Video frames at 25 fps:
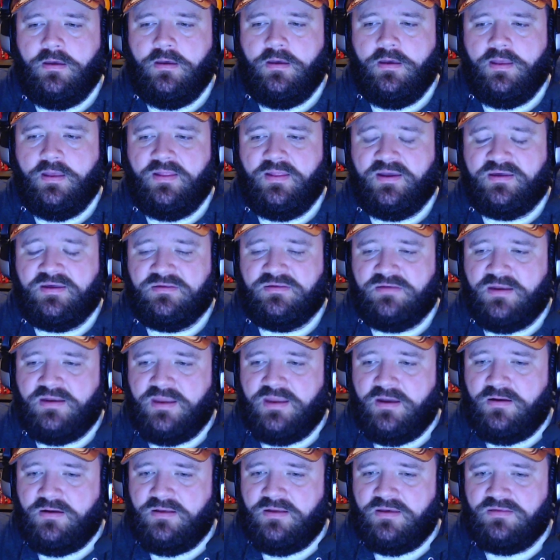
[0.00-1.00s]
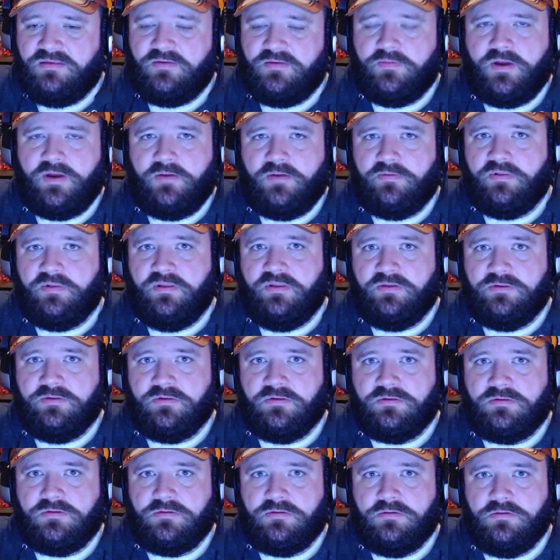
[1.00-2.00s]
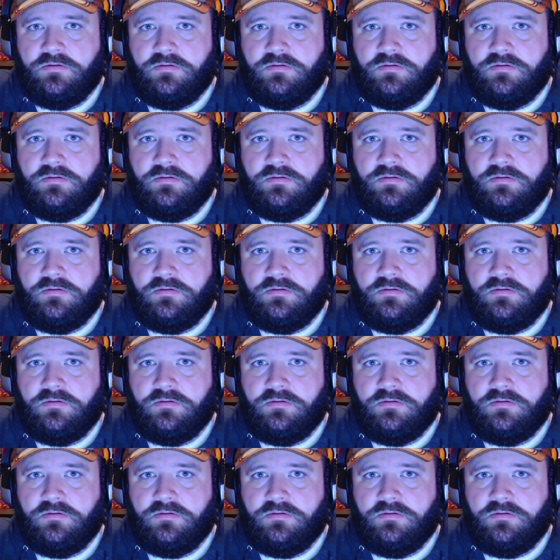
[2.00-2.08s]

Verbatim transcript: And like I said, nowadays I'm not religious.